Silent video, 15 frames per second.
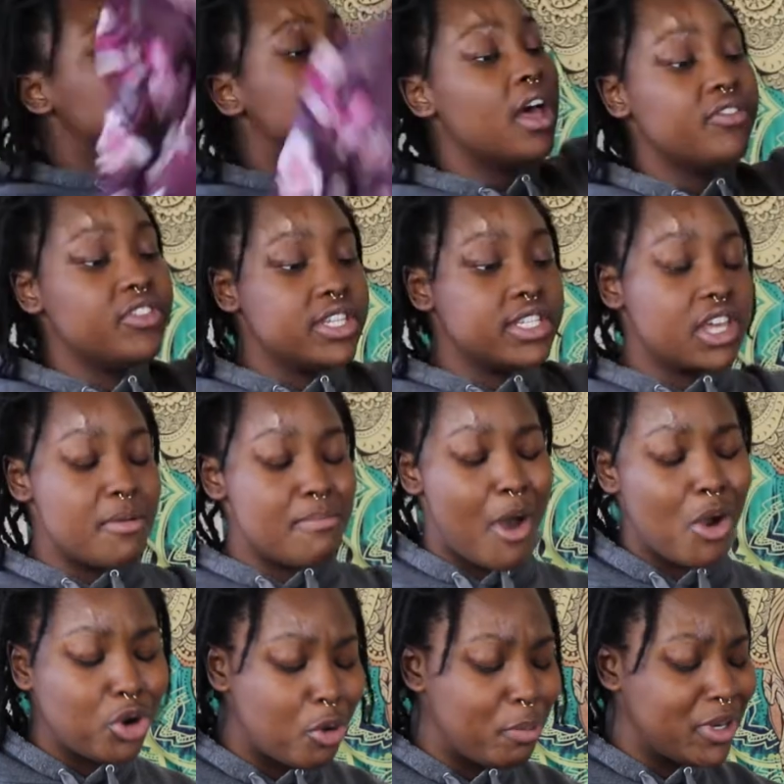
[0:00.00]
I love this
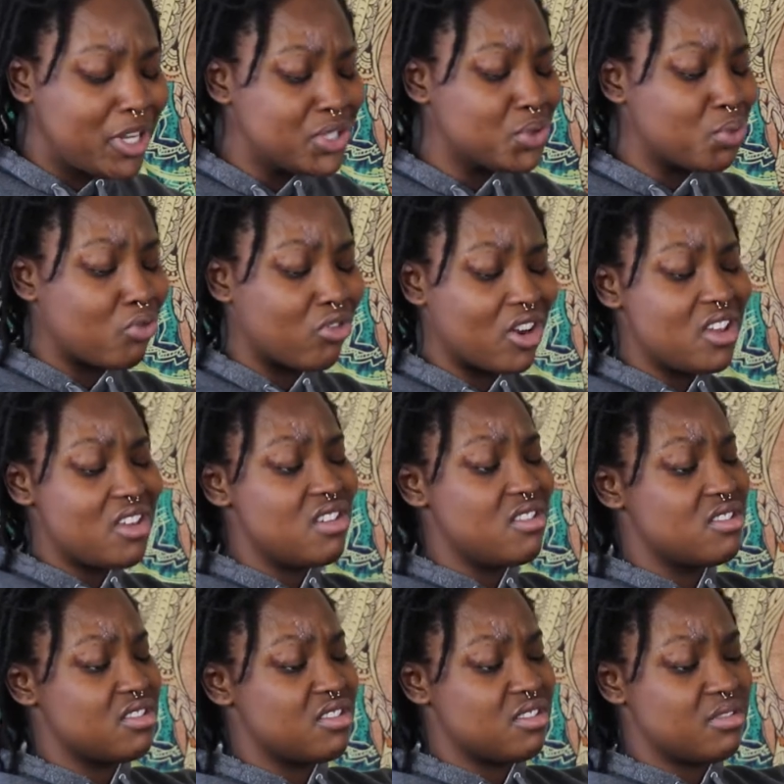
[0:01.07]
kimono, but it's
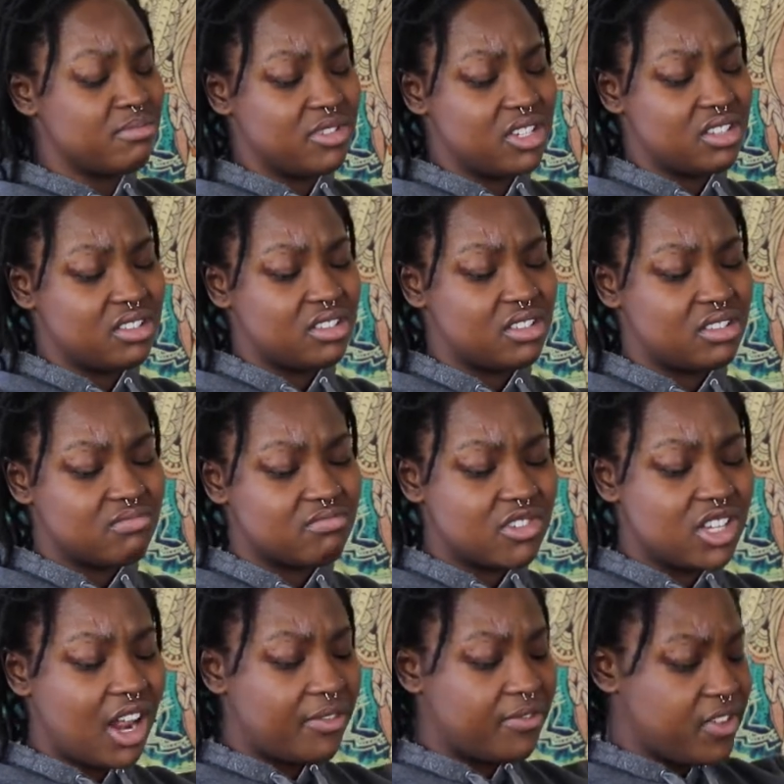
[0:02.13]
ripped.
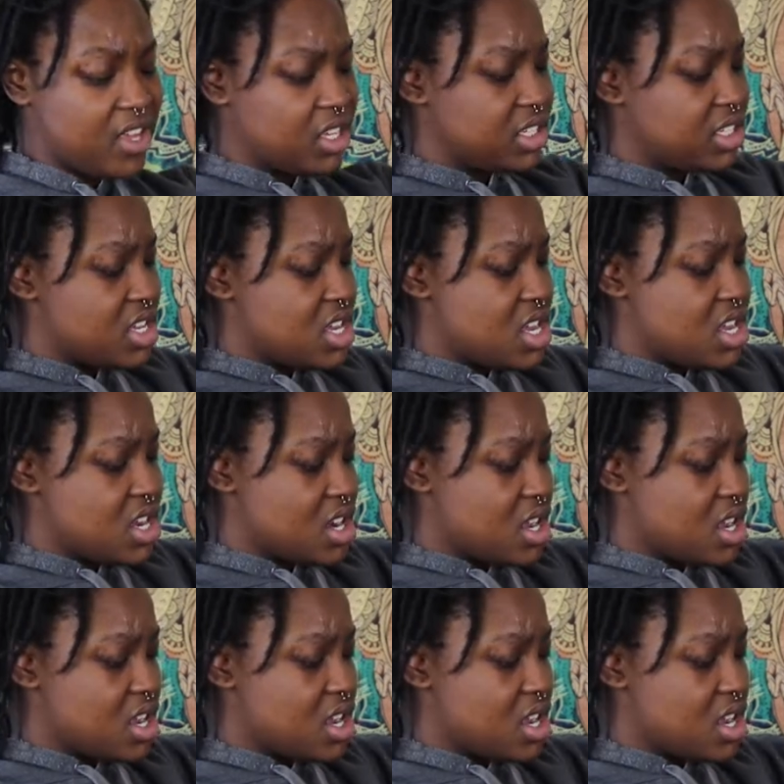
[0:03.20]
Can I fix it?